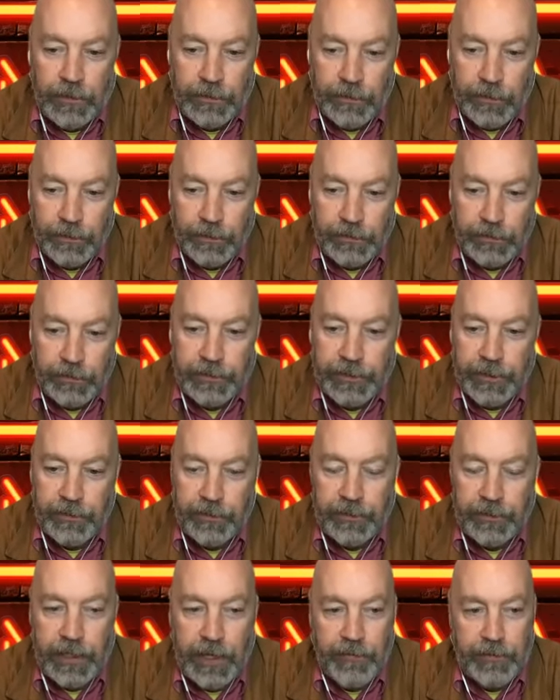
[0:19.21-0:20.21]
Yours truly,
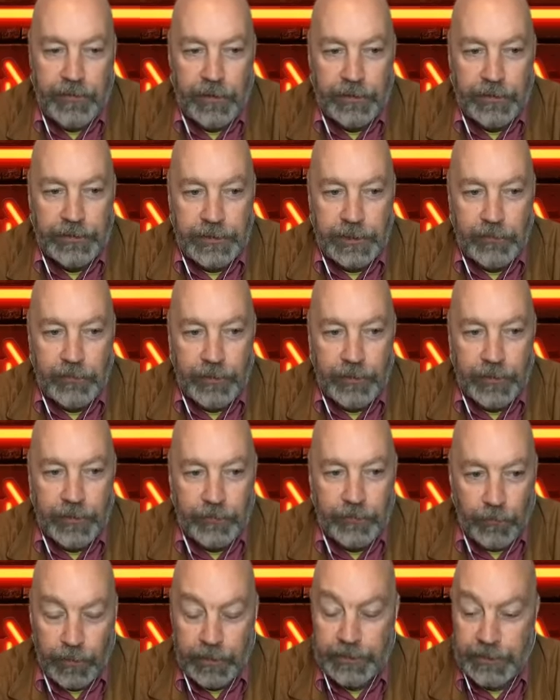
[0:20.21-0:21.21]
Eric Kavanagh, is here with,
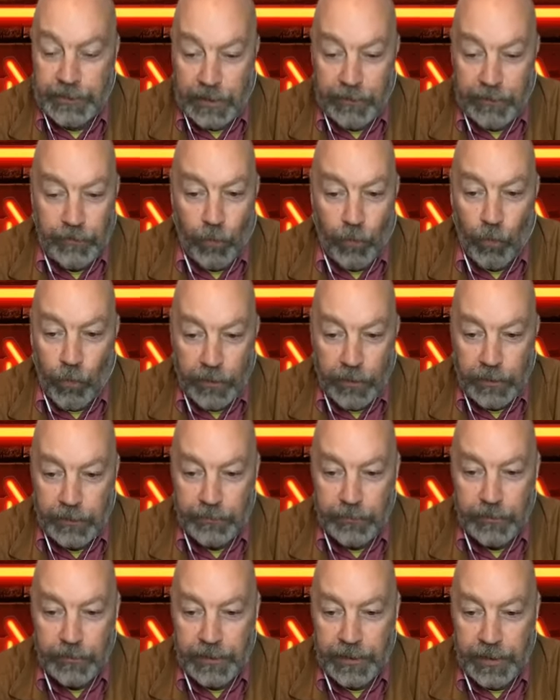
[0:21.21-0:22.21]
with several
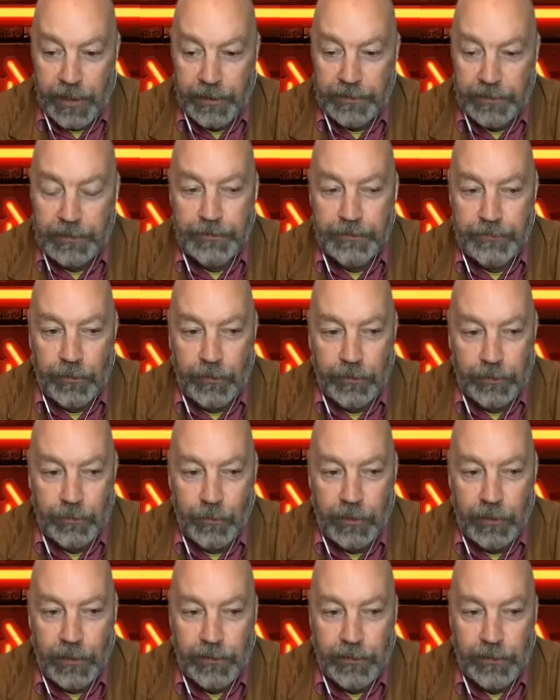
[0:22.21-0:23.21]
wonderful guests, folks.
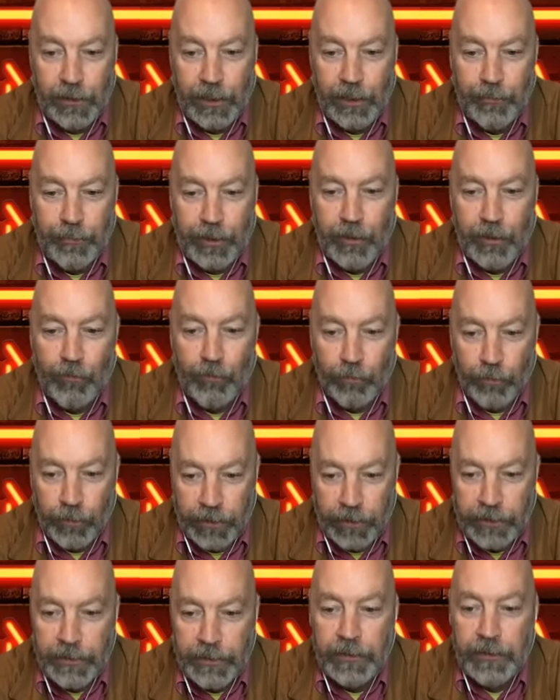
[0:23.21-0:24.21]
We're going to talk about a
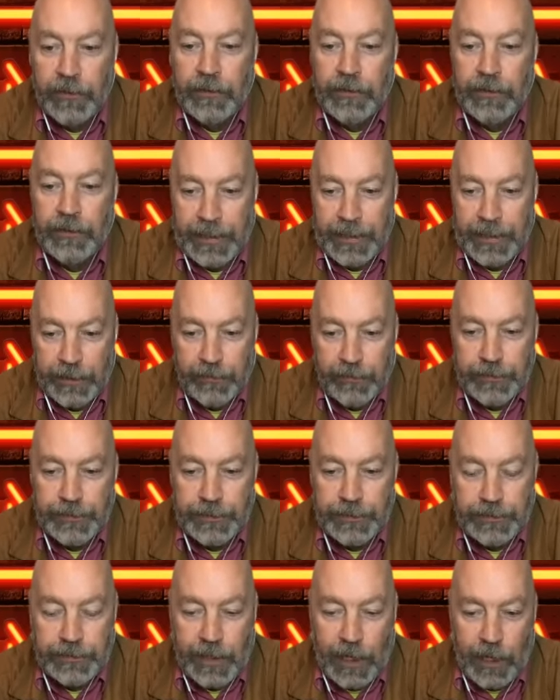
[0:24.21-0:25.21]
really
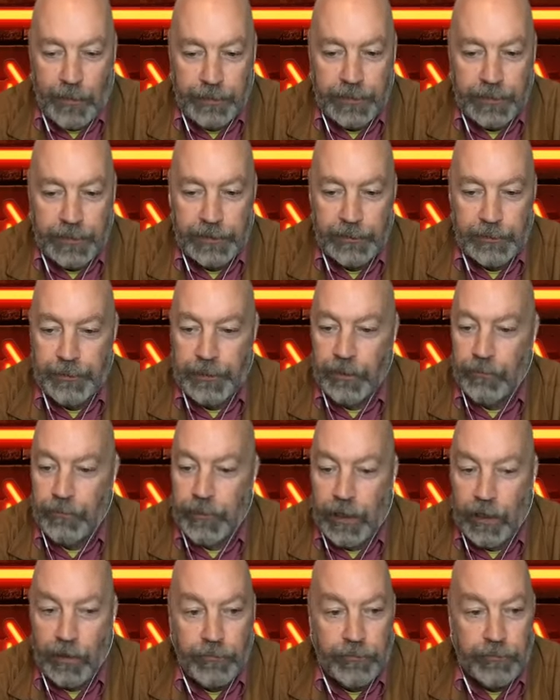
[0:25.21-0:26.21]
interesting topic. It's been
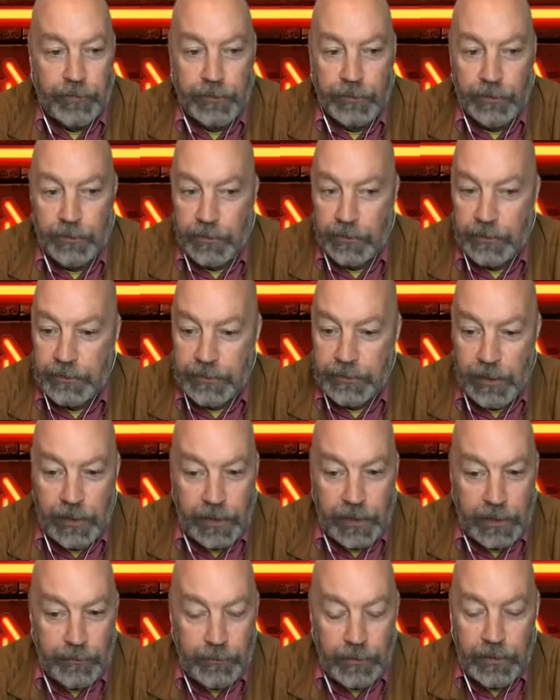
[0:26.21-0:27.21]
around for a long
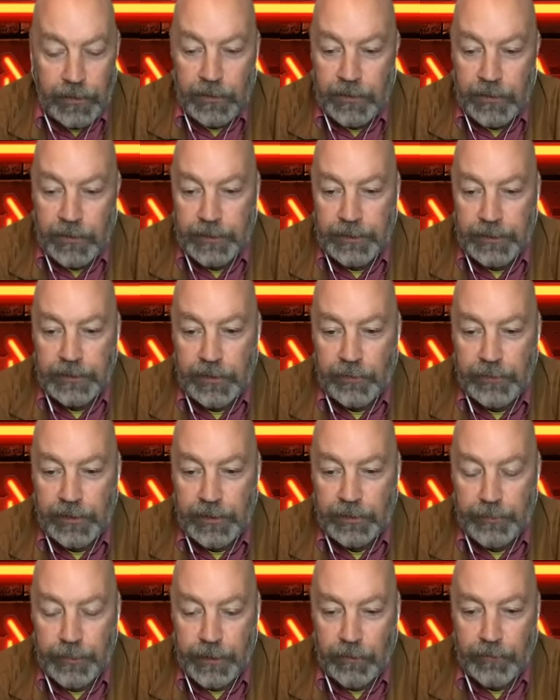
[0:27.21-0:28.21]
time. This
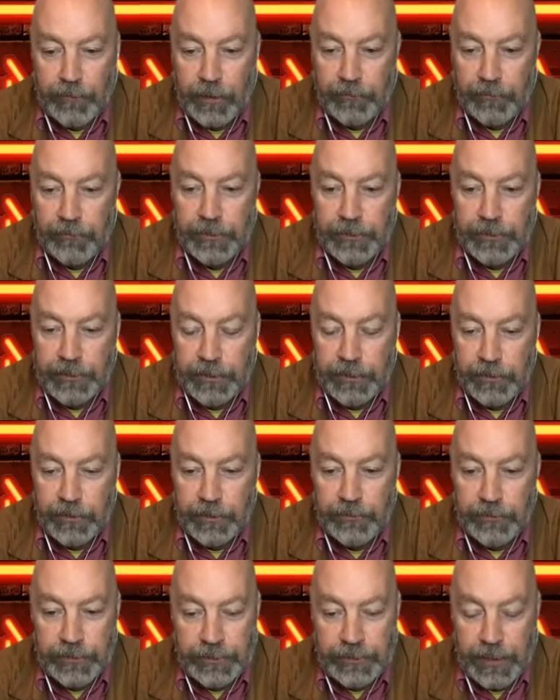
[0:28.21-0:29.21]
subject's been around for years,
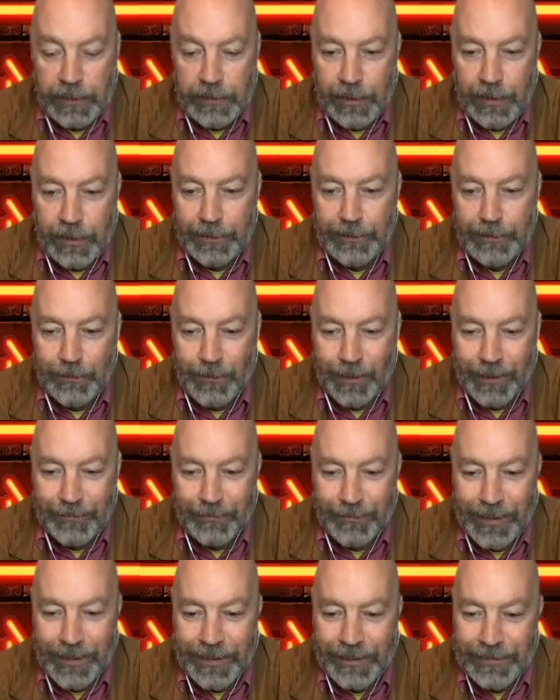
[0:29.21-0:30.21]
for decades, quite
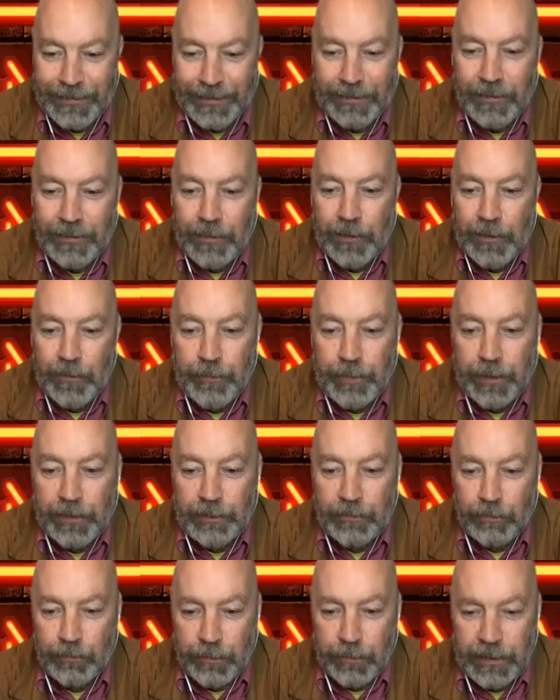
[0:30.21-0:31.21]
frankly, but
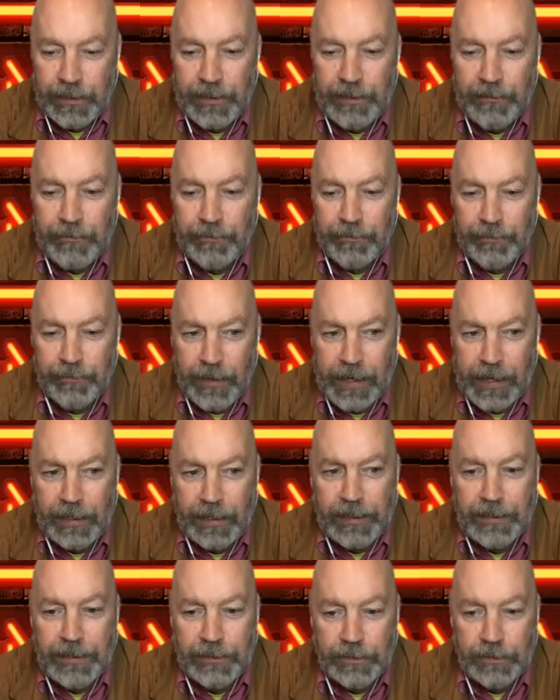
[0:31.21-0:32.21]
it's really
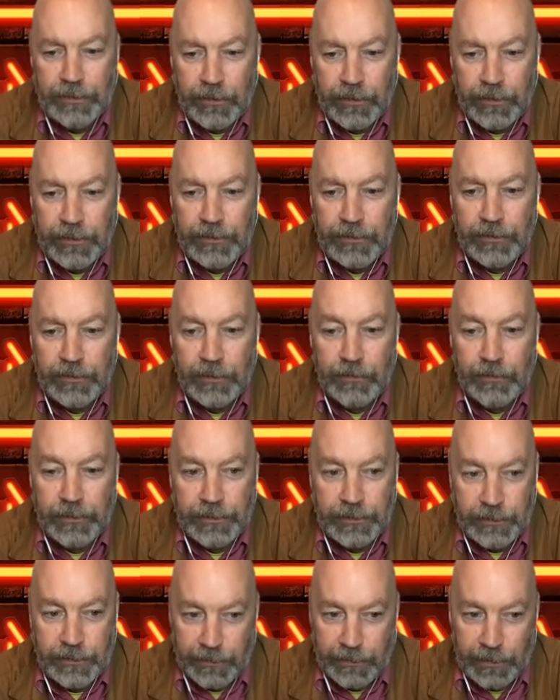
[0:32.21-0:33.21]
finally starting to
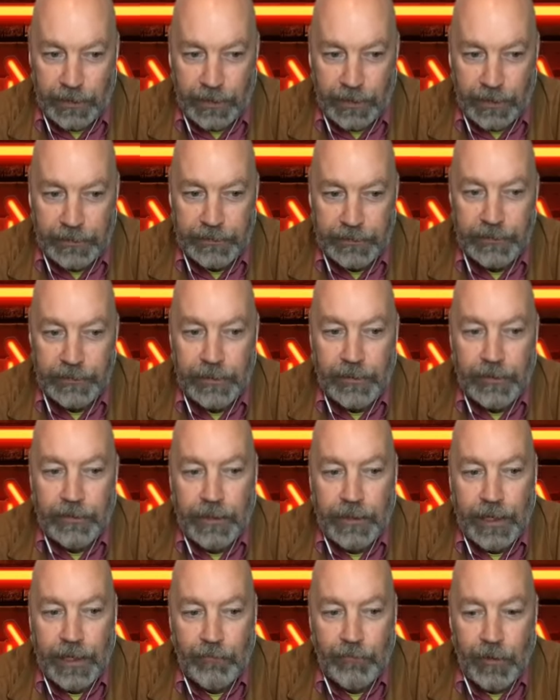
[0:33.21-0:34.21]
crystallize.
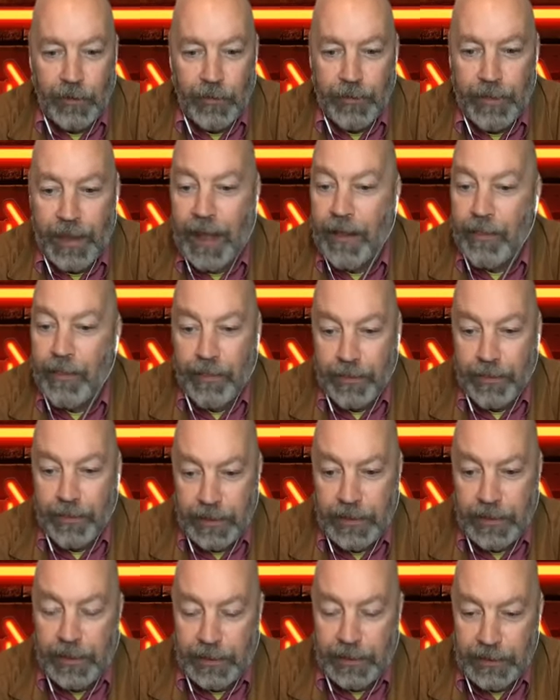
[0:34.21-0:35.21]
And what that
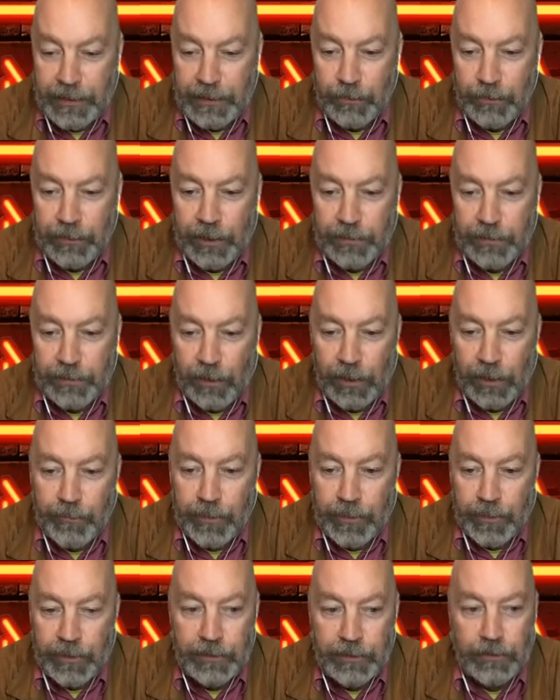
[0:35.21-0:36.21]
thing is, we're going to talk
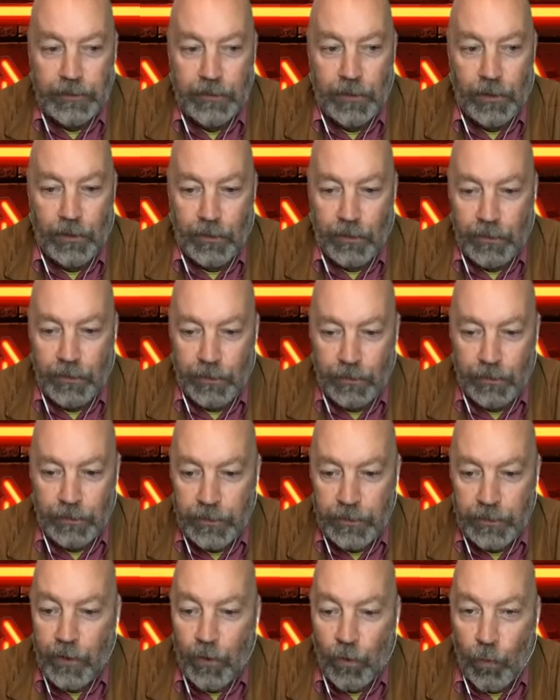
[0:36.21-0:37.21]
about, is
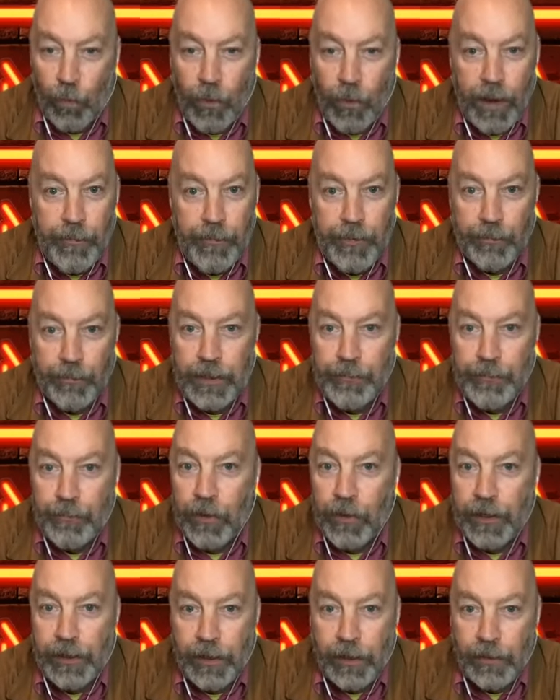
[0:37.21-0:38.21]
called Web
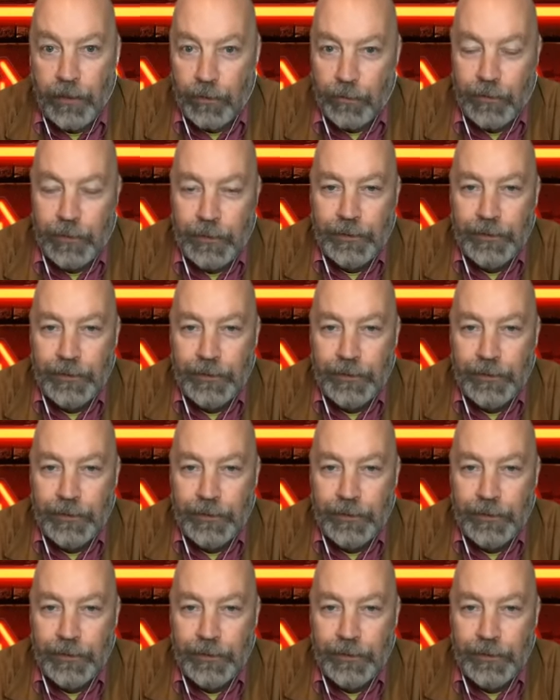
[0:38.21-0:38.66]
3.0.